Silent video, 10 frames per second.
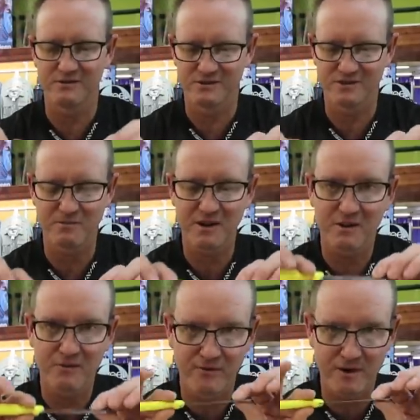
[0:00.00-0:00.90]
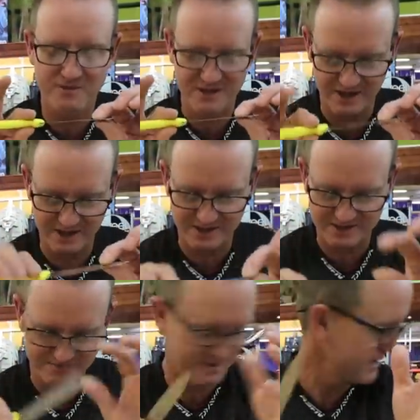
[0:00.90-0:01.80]
something flimsy like
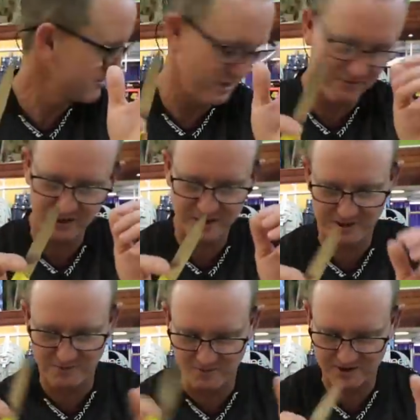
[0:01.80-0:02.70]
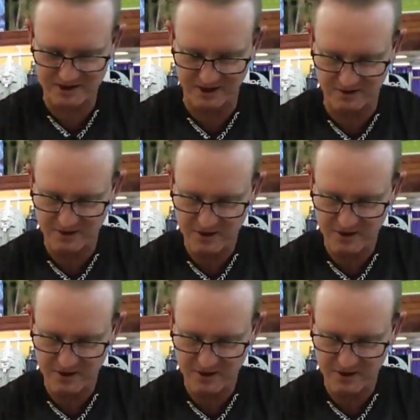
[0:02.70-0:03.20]
this, but that's all I've got at the moment. So